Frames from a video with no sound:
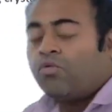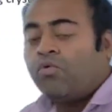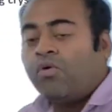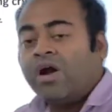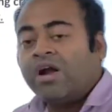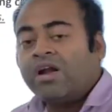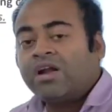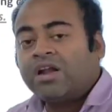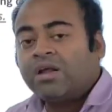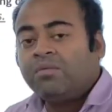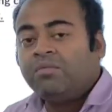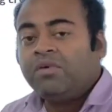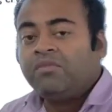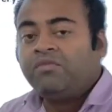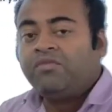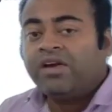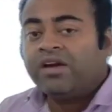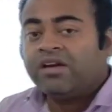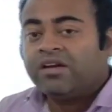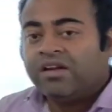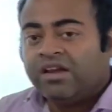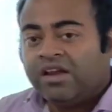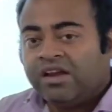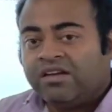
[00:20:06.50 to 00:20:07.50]
quantum
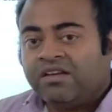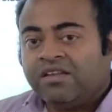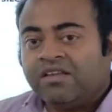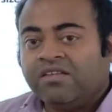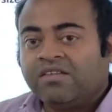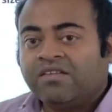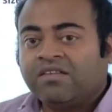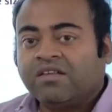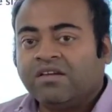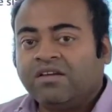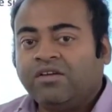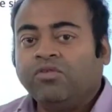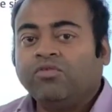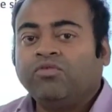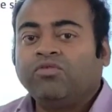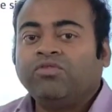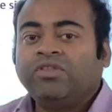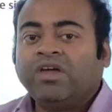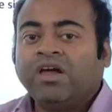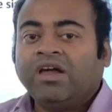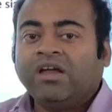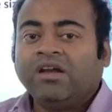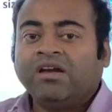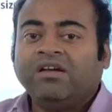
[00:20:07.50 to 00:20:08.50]
effect, it is due to
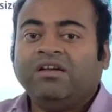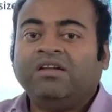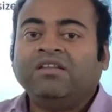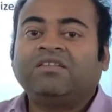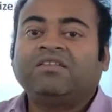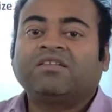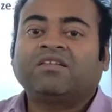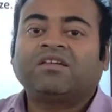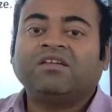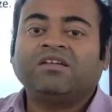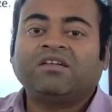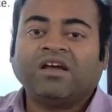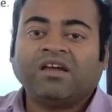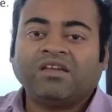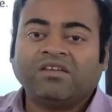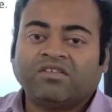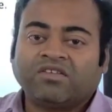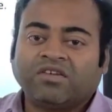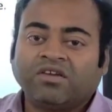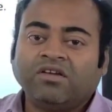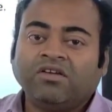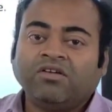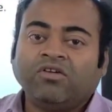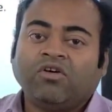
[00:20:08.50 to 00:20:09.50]
the
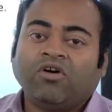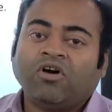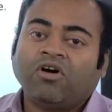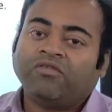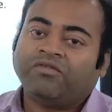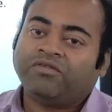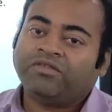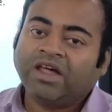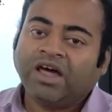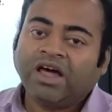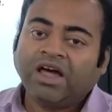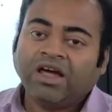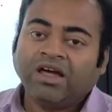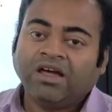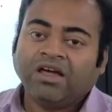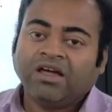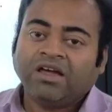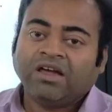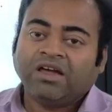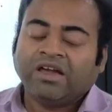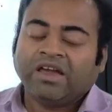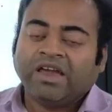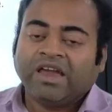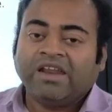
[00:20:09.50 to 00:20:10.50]
discretization of
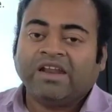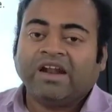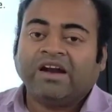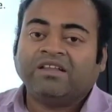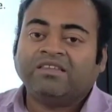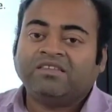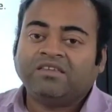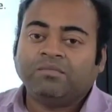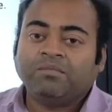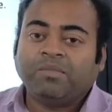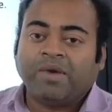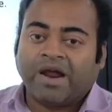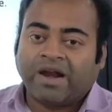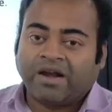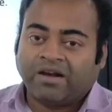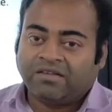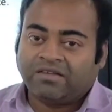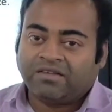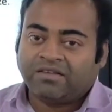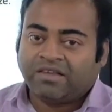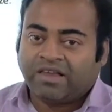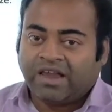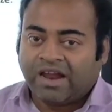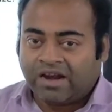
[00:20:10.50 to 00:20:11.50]
the energy
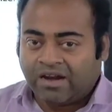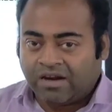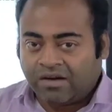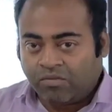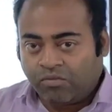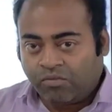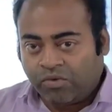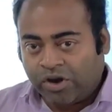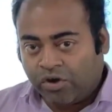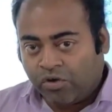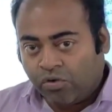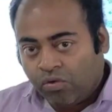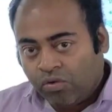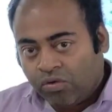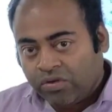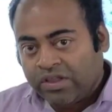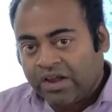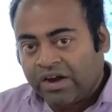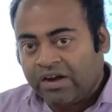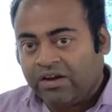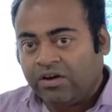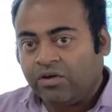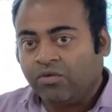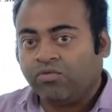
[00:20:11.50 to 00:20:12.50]
bands, and we know
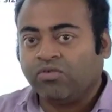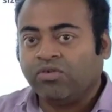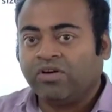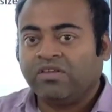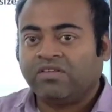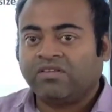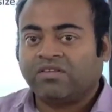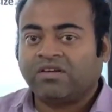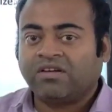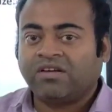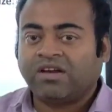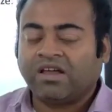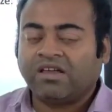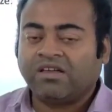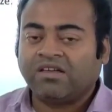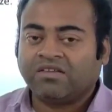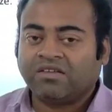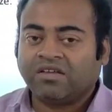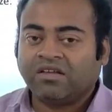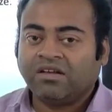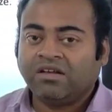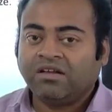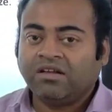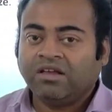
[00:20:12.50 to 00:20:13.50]
that due to
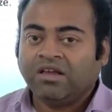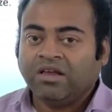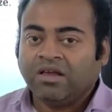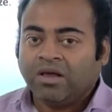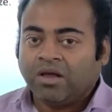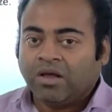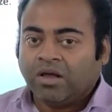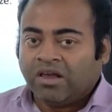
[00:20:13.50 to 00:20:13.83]
discretization,